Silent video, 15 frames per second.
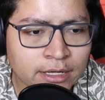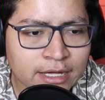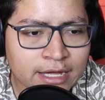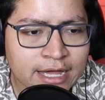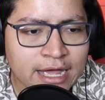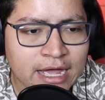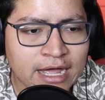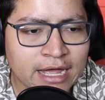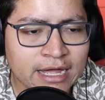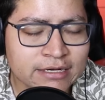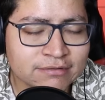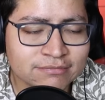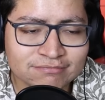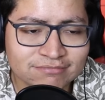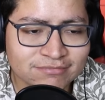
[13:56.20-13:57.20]

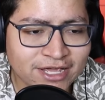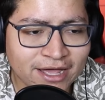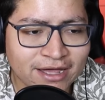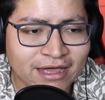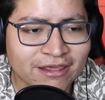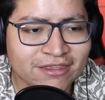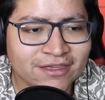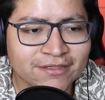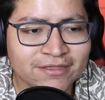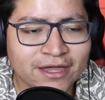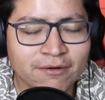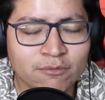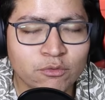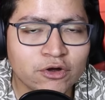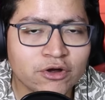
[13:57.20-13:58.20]
And yeah, I think
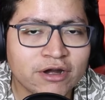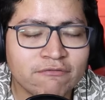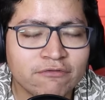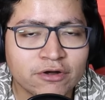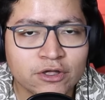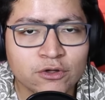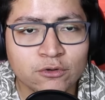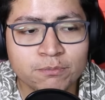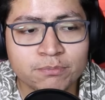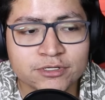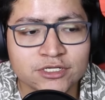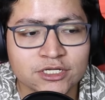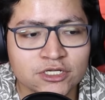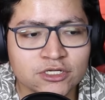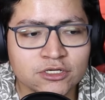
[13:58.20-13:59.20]
that we're in a very good
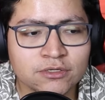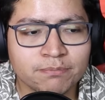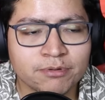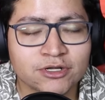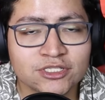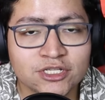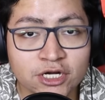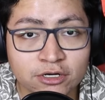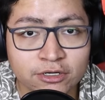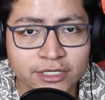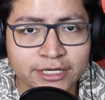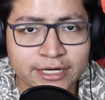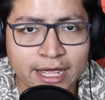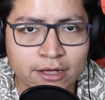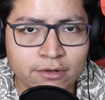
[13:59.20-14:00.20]
position, particularly
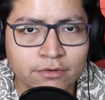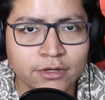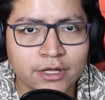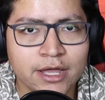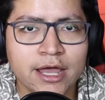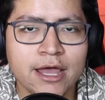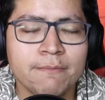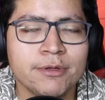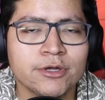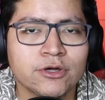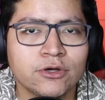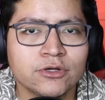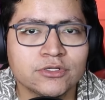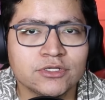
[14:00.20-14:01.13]
now, because